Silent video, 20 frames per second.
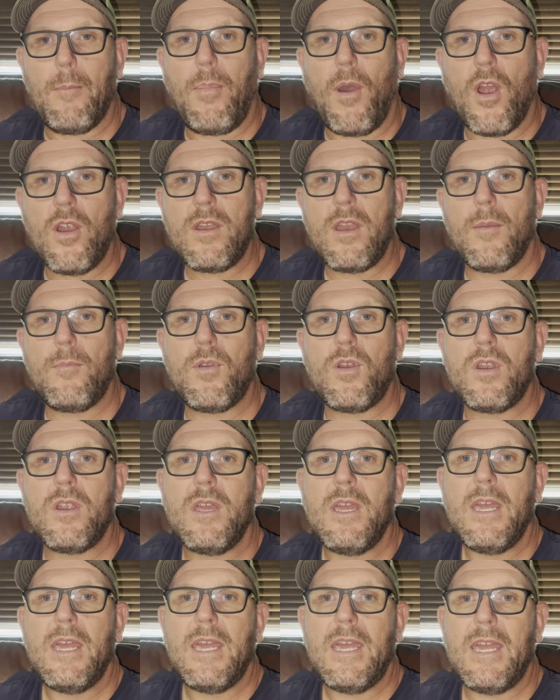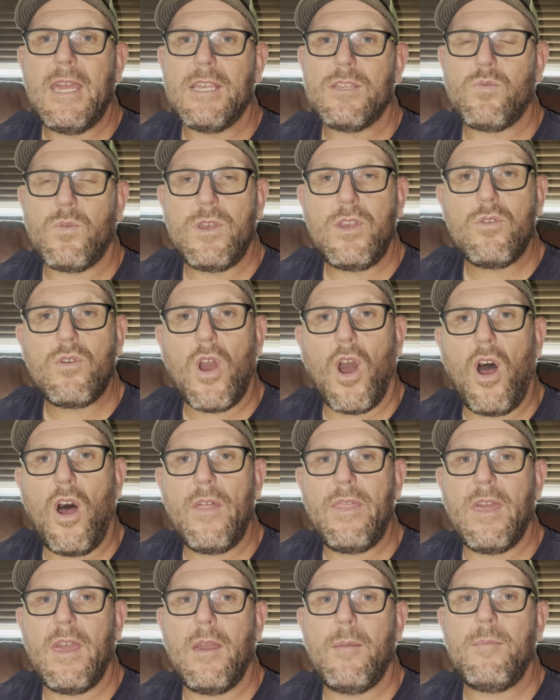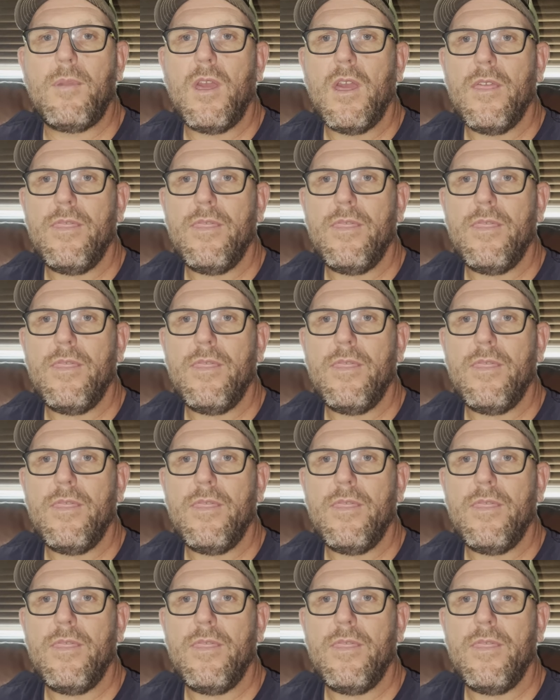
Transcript: part number is when you call them,